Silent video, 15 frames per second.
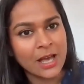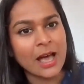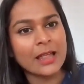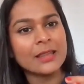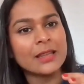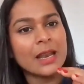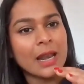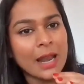
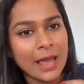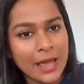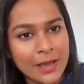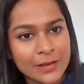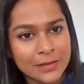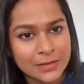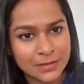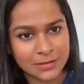and the
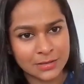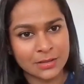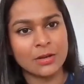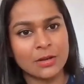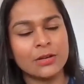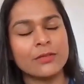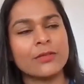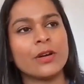layers
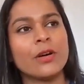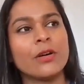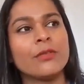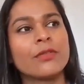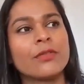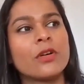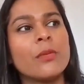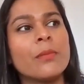
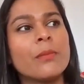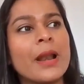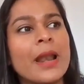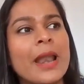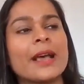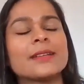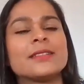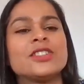of
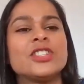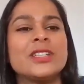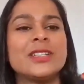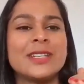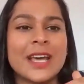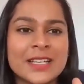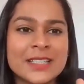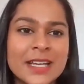complex
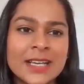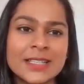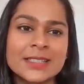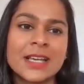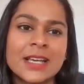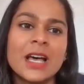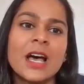genetics